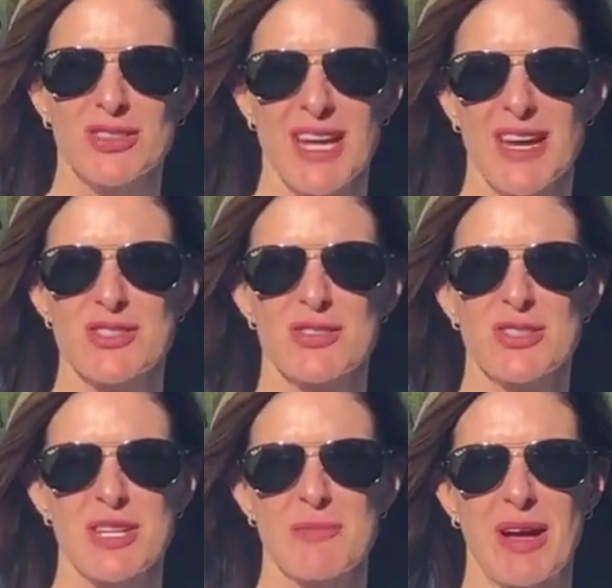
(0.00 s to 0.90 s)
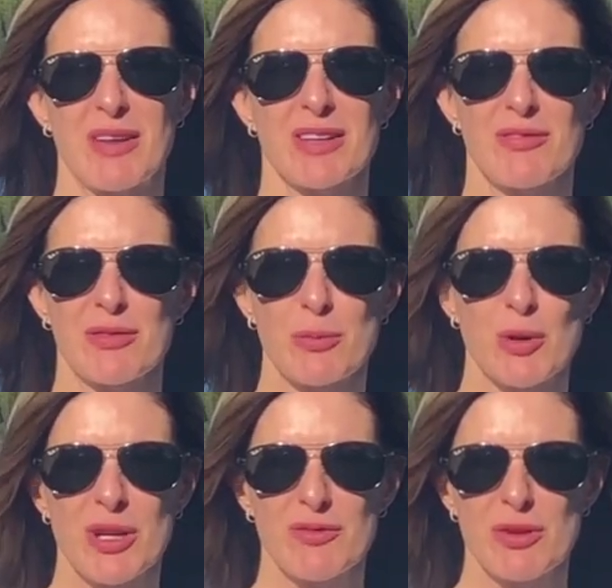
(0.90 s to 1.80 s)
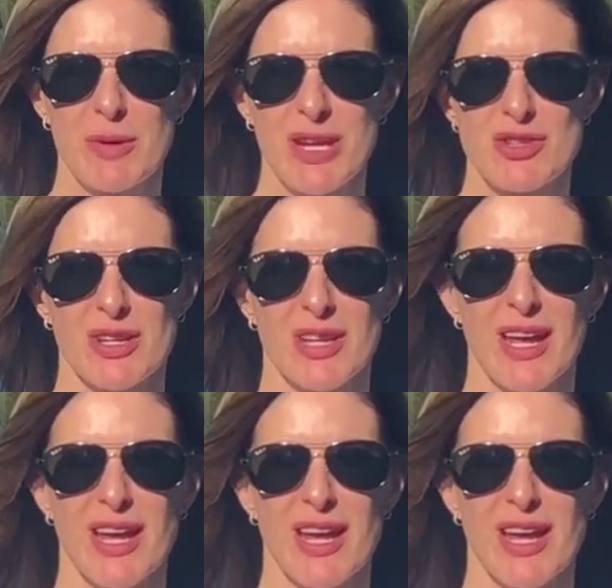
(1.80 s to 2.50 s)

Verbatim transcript: text, or email for more information.